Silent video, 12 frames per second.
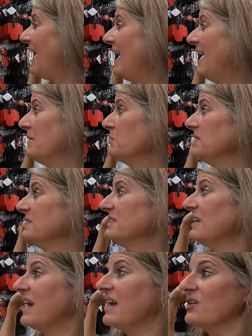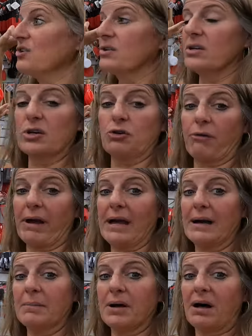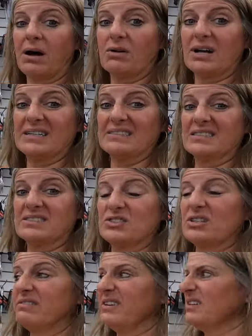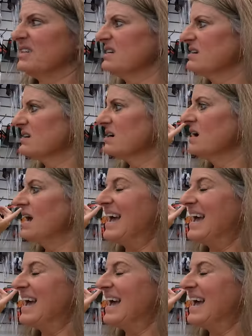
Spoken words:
I would say you could grab all kinds of stuff on here